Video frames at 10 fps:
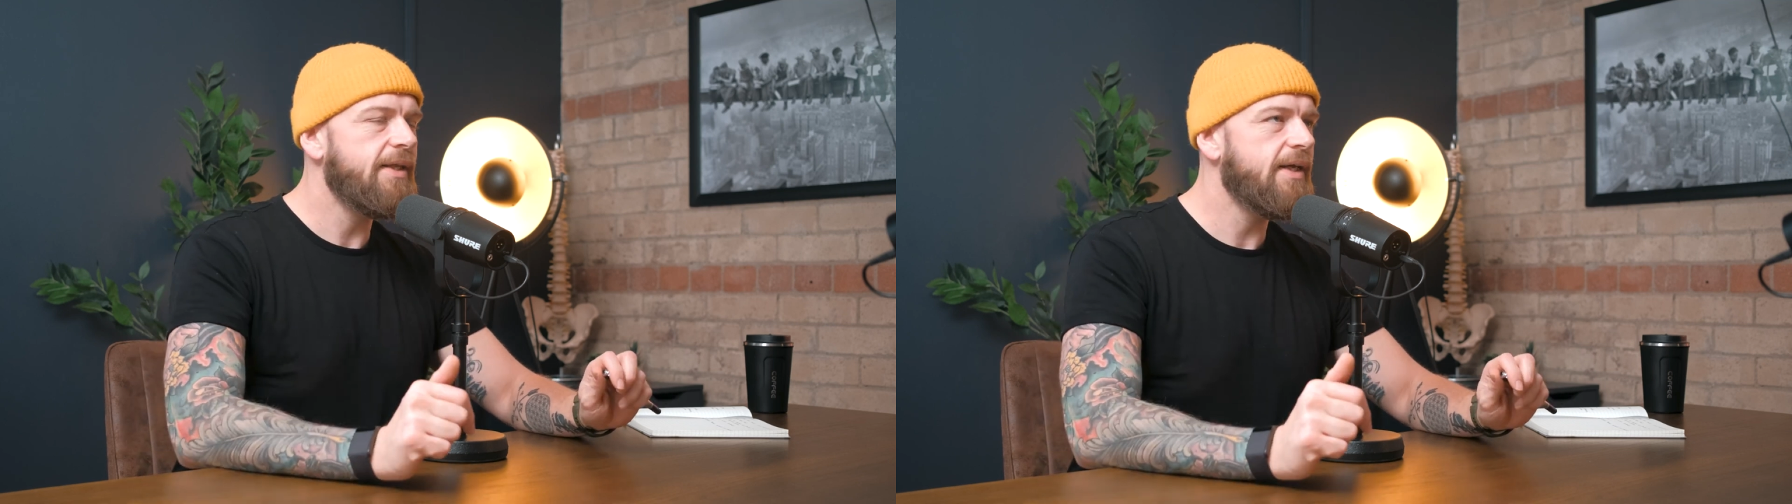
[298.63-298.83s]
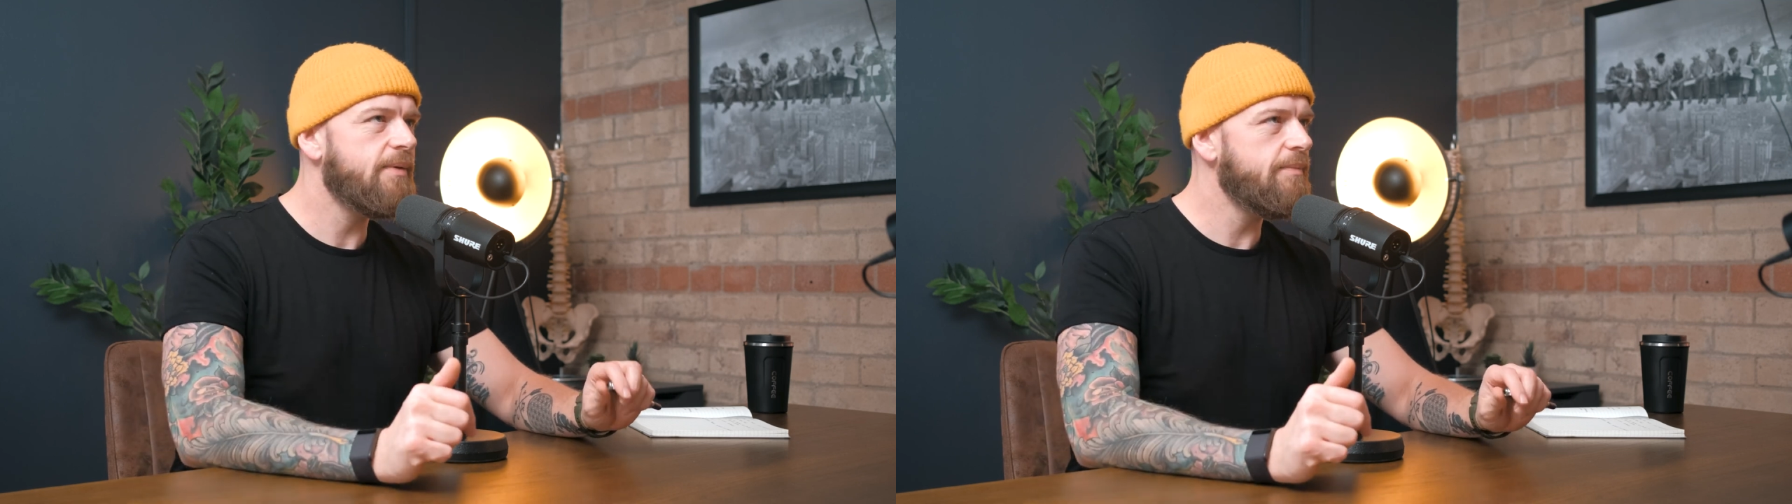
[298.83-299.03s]

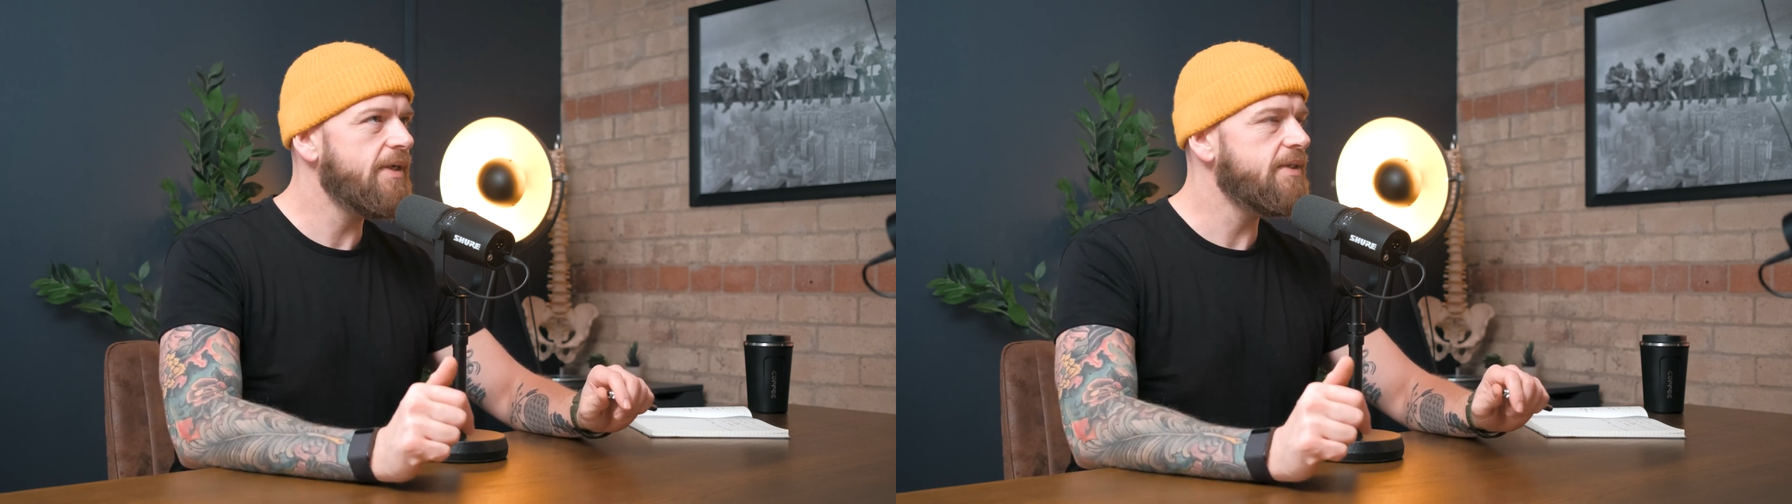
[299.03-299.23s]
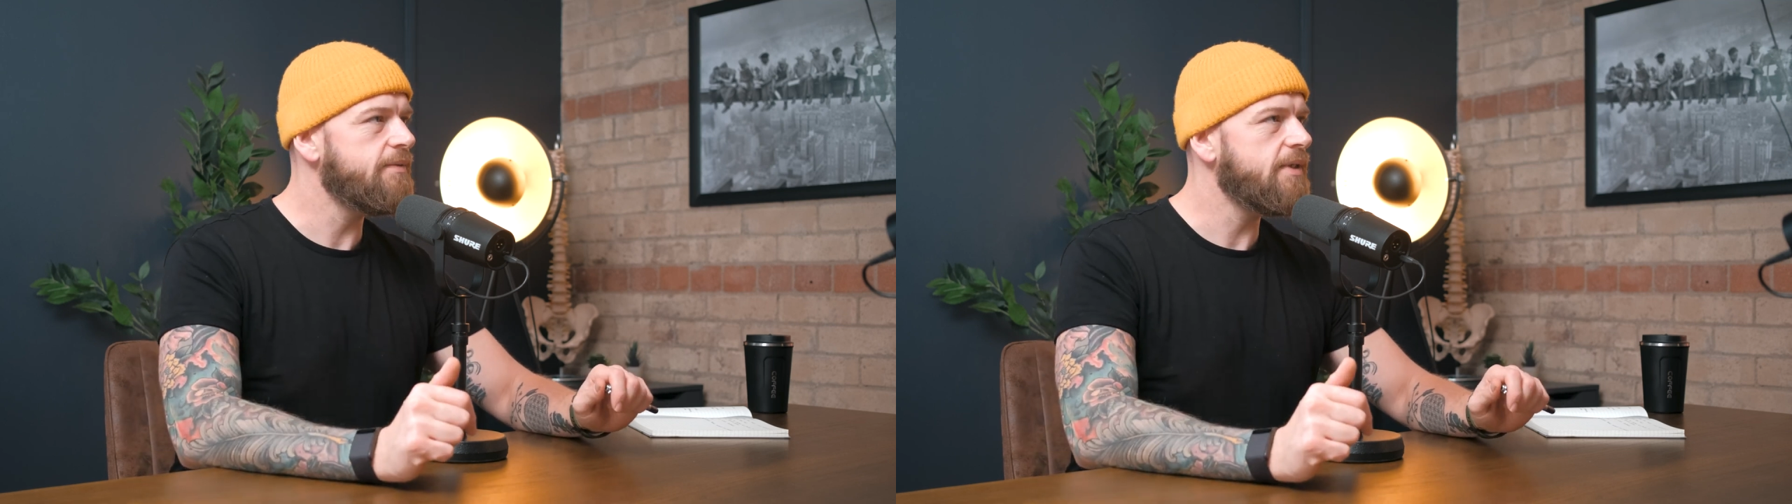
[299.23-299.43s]
And then I went
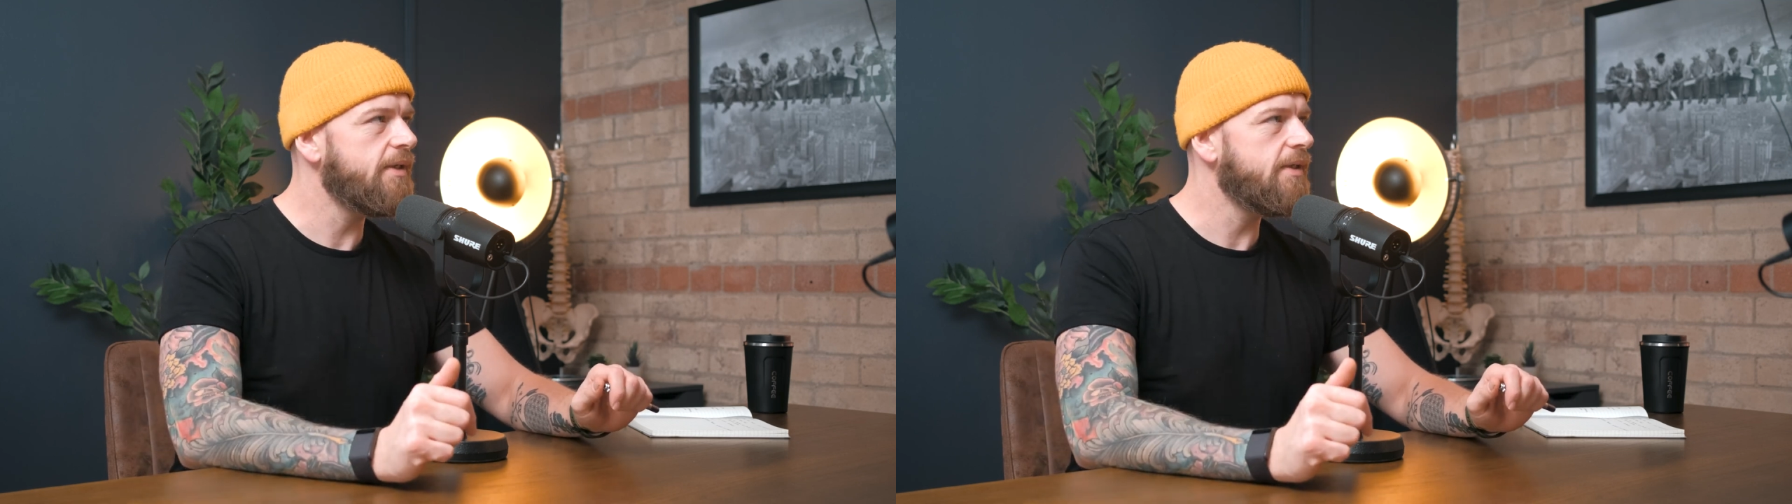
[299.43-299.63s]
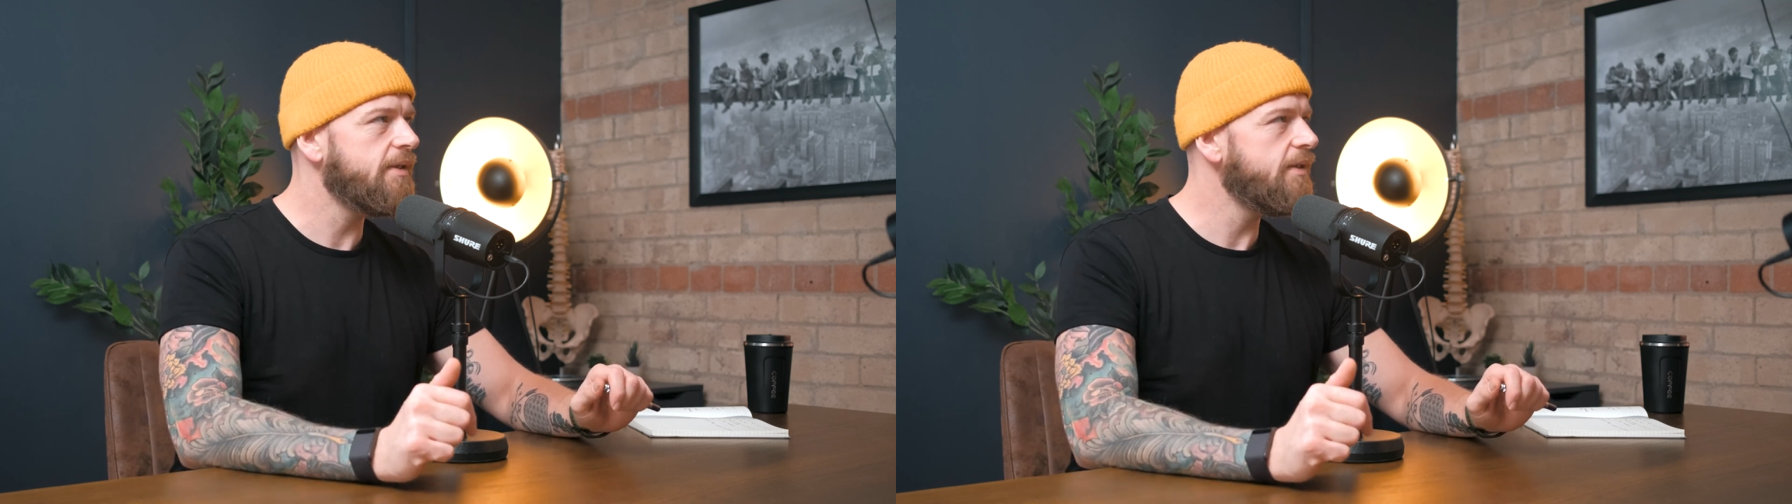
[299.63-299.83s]
past and I was
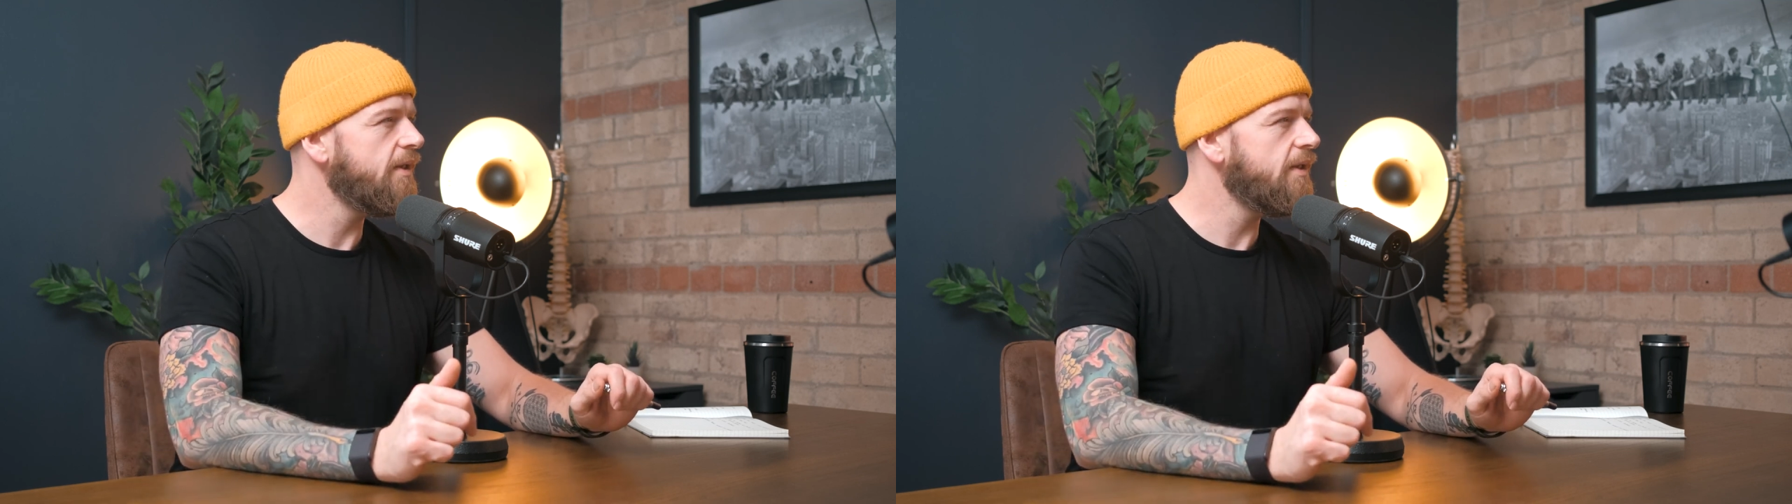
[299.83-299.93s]
like,